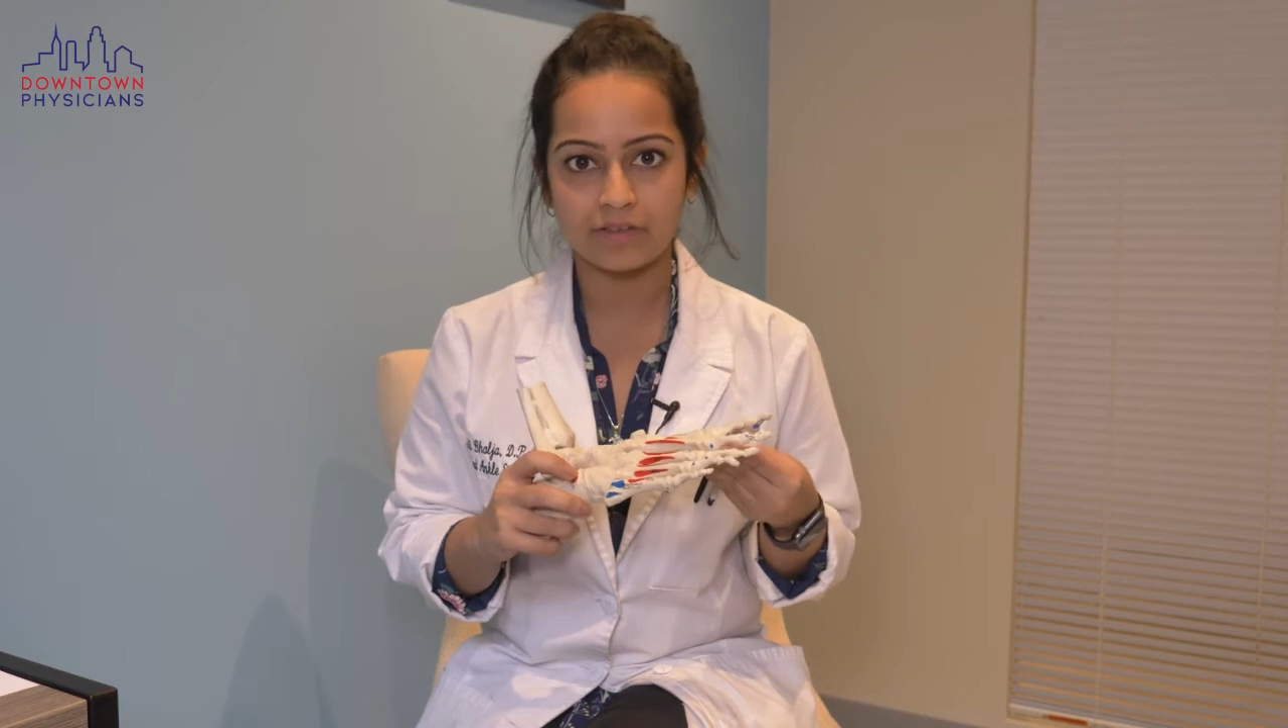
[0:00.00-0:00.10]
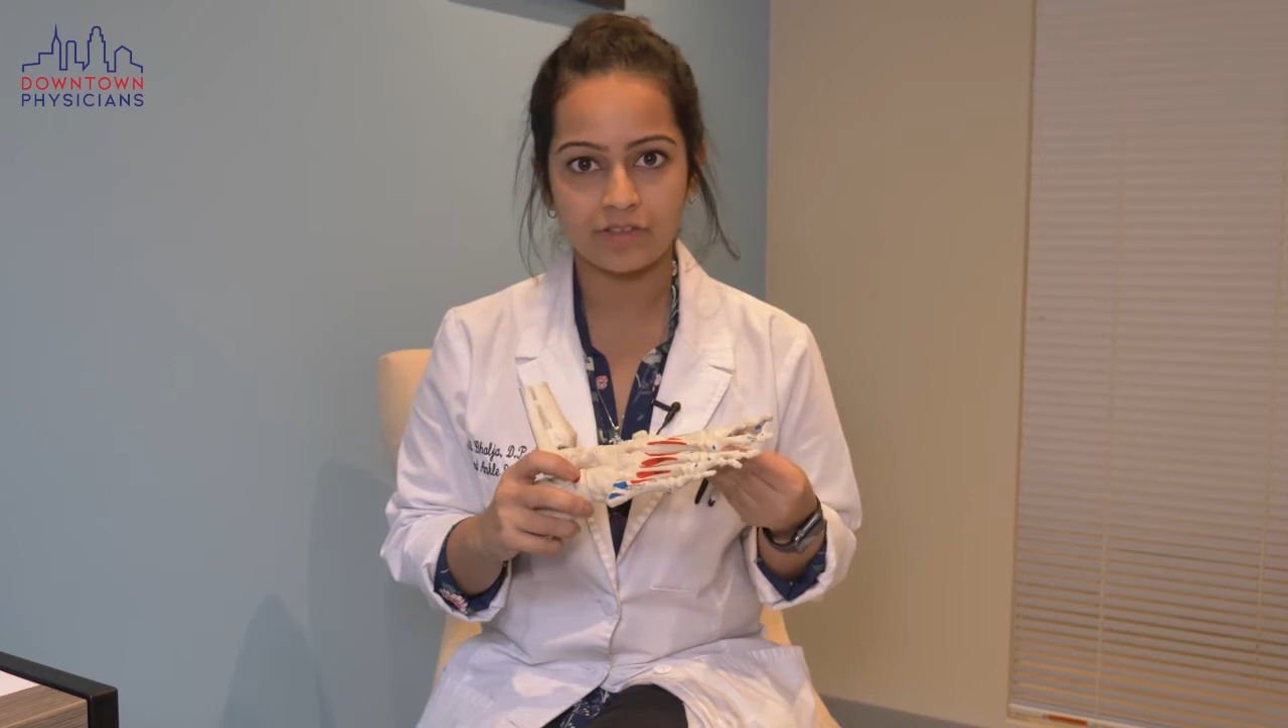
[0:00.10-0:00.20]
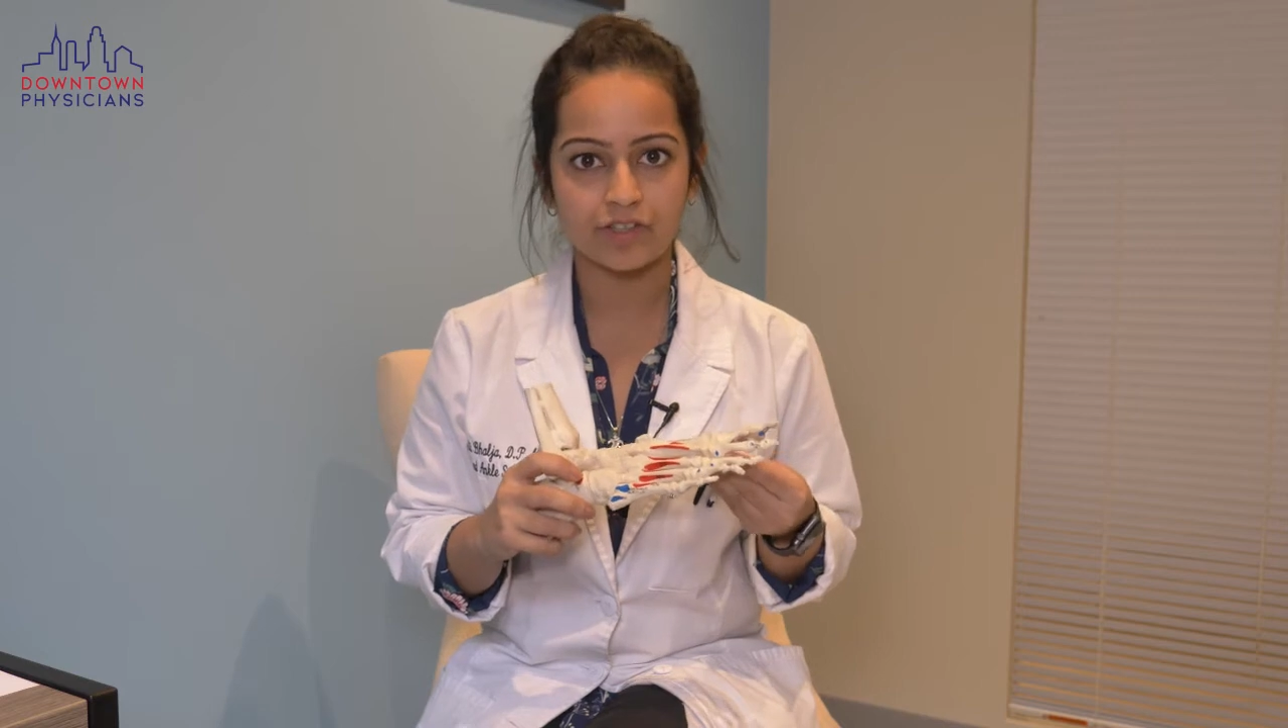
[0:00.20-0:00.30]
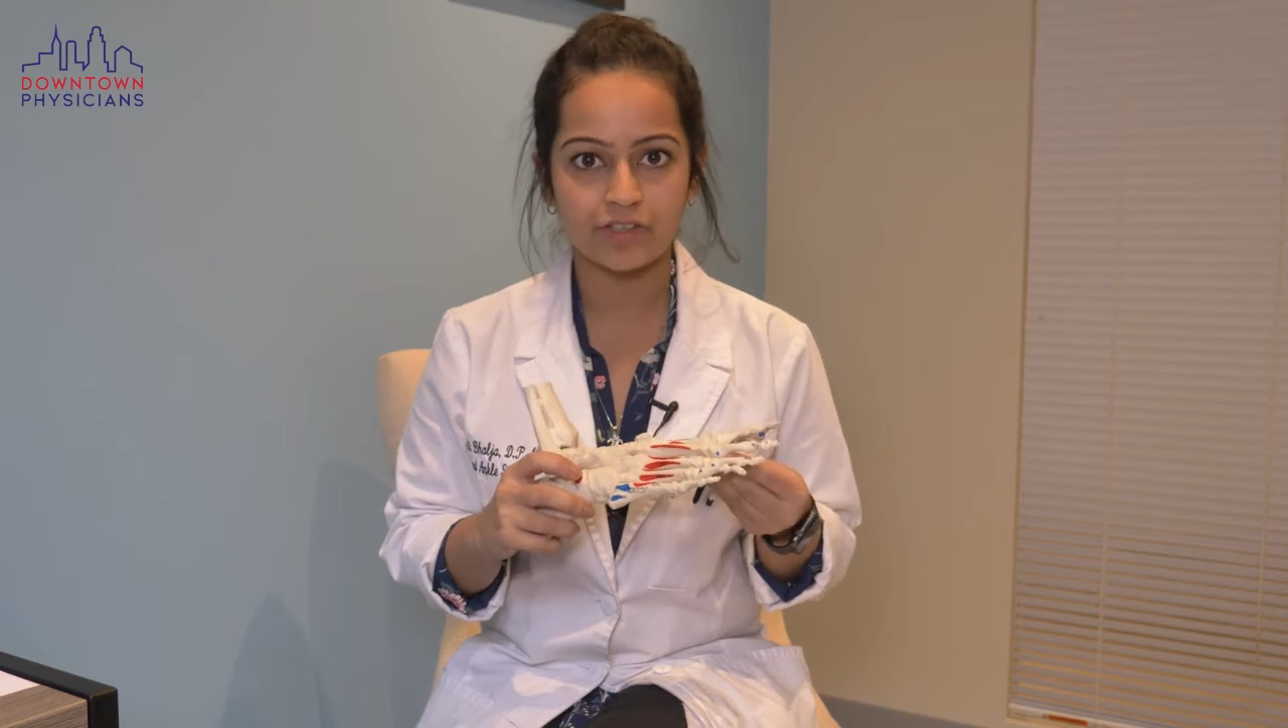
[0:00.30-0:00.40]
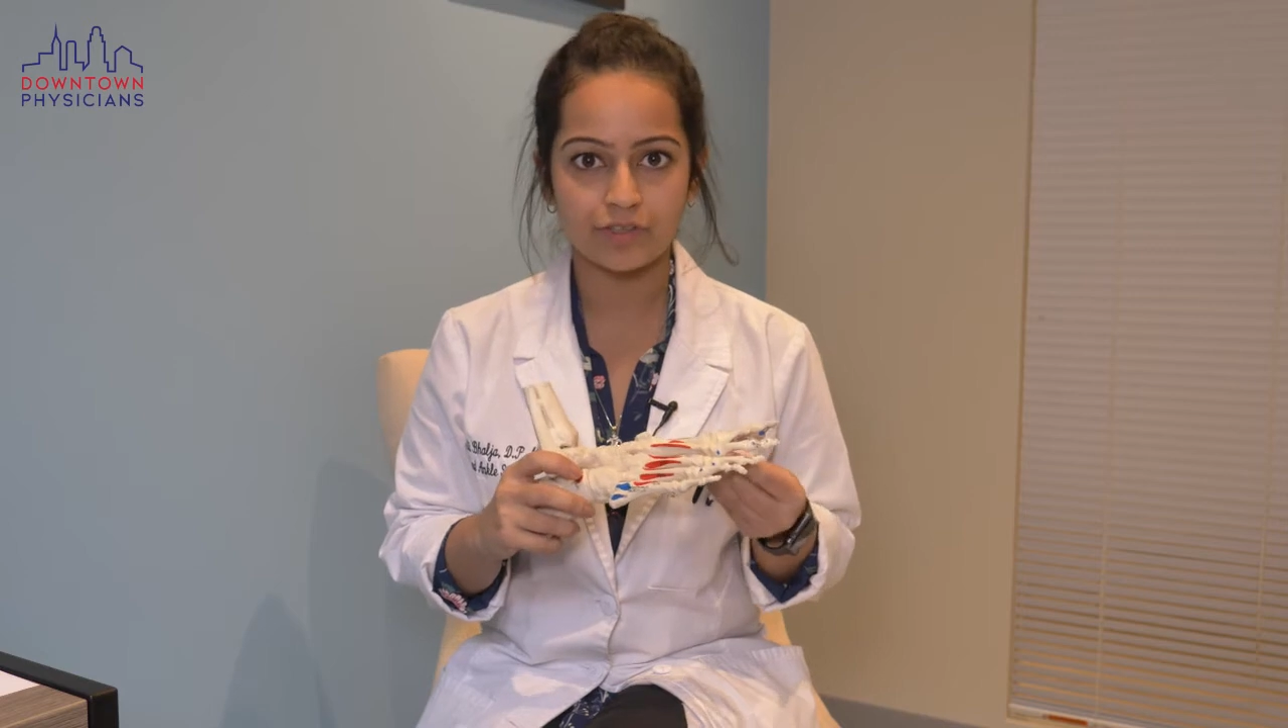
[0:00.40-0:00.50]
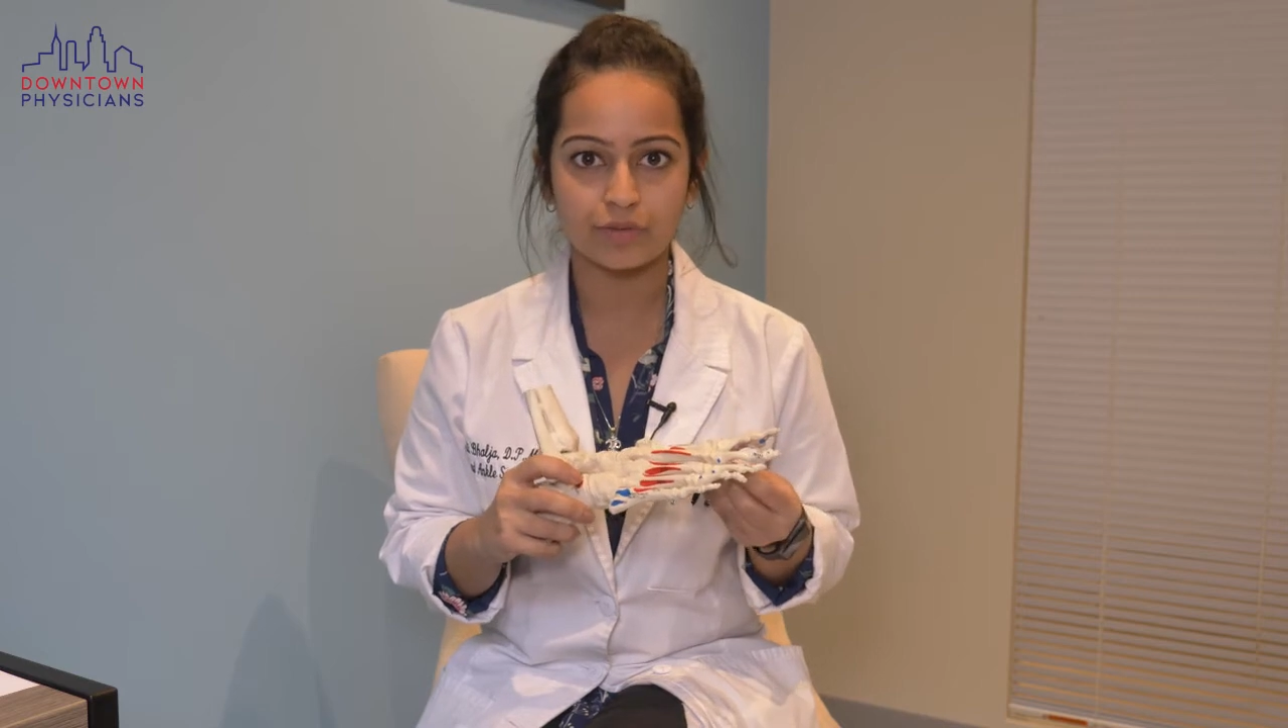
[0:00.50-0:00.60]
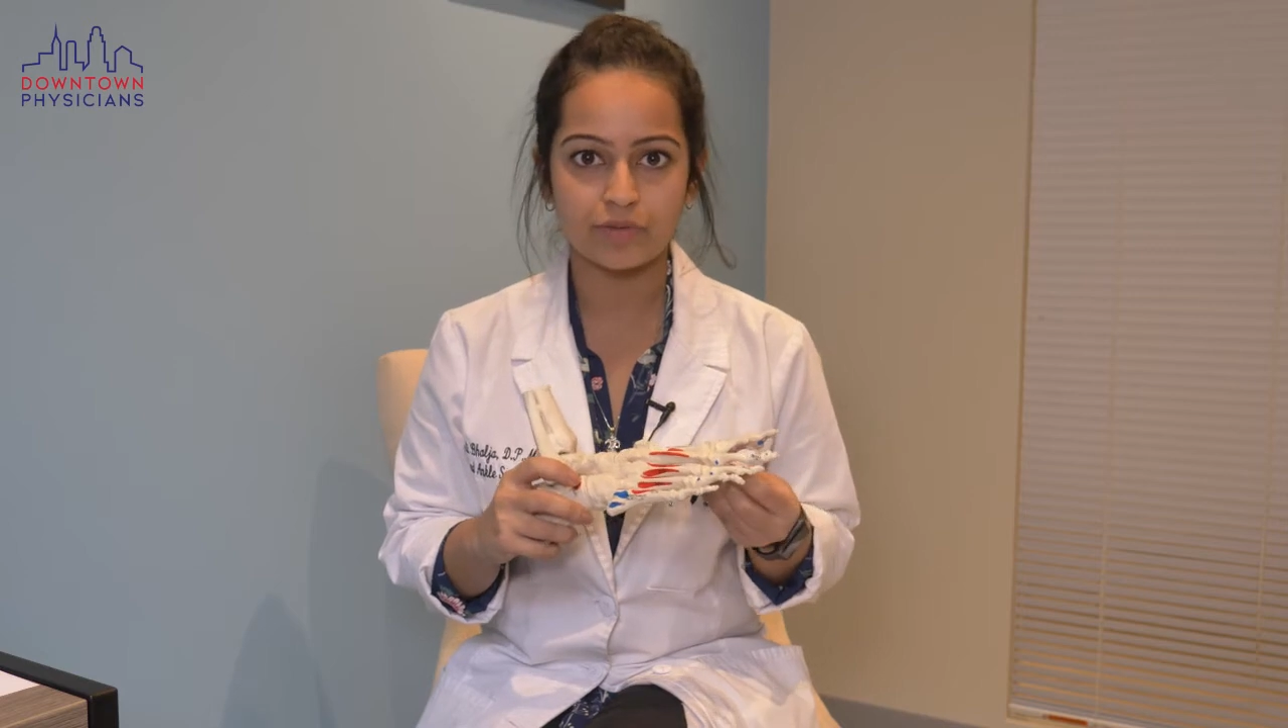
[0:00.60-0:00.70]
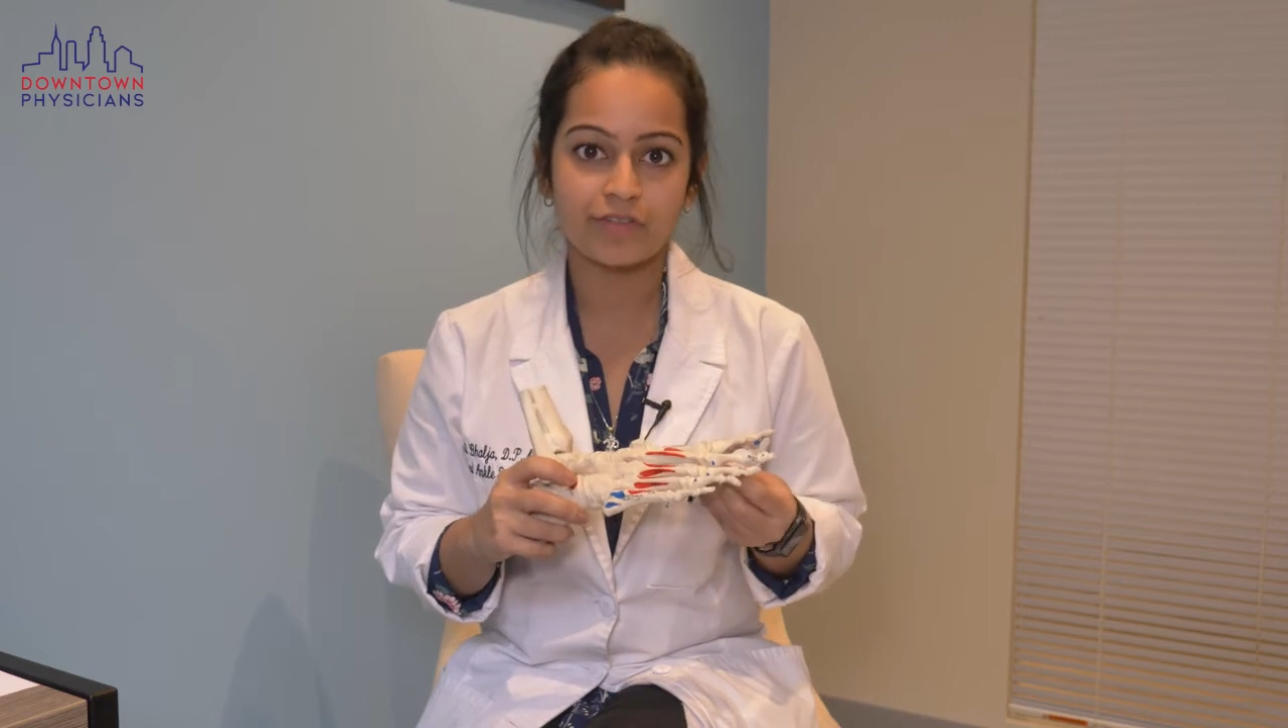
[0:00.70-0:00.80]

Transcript: easier to